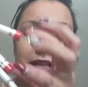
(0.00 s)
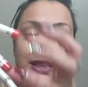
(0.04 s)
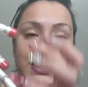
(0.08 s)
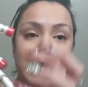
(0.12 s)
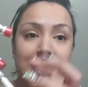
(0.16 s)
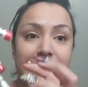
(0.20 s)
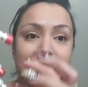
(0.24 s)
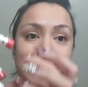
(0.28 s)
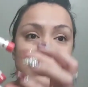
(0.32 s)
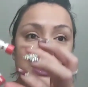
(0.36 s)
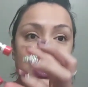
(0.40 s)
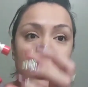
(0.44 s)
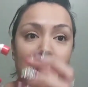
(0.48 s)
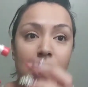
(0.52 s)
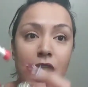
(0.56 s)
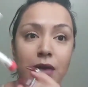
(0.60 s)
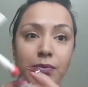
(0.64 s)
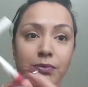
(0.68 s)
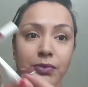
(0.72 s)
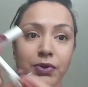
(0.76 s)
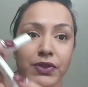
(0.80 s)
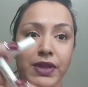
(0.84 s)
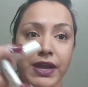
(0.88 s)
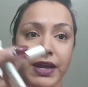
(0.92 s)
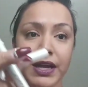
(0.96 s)
That's the
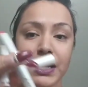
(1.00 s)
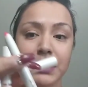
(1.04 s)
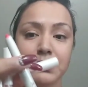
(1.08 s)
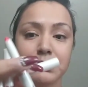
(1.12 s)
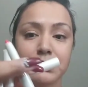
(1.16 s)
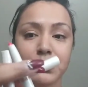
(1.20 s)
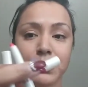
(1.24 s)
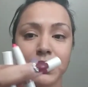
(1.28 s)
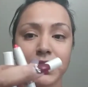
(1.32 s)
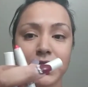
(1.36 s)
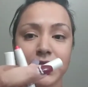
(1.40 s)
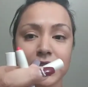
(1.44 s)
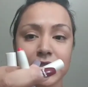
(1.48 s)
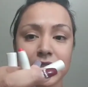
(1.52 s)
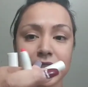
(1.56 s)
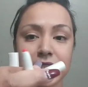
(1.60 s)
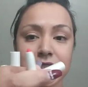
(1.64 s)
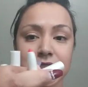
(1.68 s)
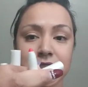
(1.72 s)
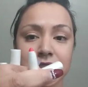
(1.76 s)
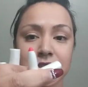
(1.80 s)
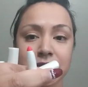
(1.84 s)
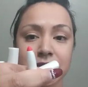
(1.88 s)
combo that comes with this.